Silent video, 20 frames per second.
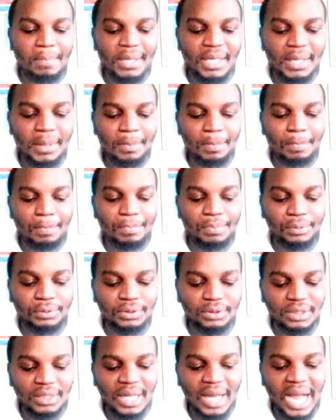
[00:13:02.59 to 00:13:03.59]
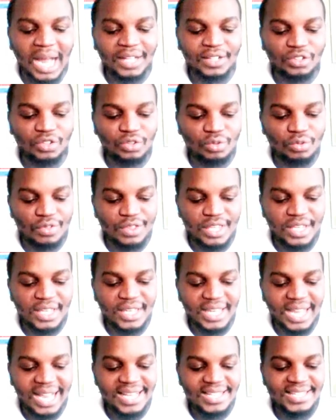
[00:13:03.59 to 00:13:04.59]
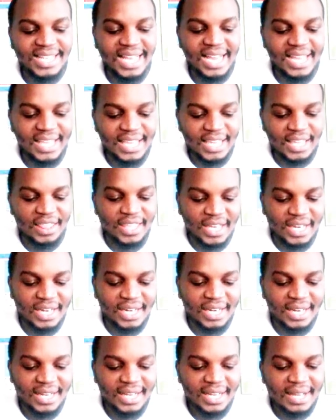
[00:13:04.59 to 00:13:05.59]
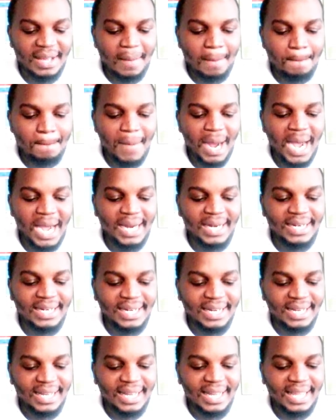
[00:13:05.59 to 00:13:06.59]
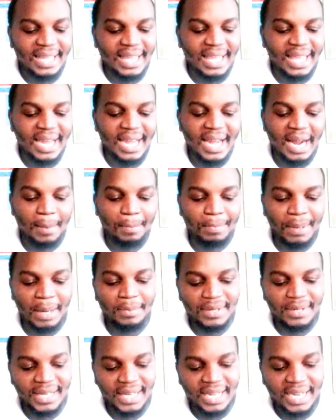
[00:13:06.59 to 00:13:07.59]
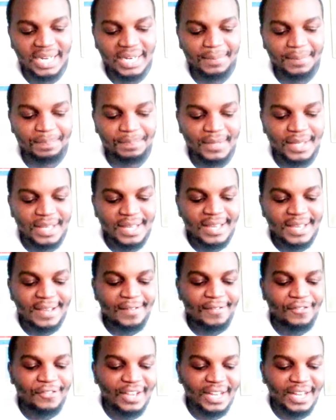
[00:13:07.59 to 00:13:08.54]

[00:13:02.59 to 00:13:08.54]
be put unto thee as a heathen man and a publican.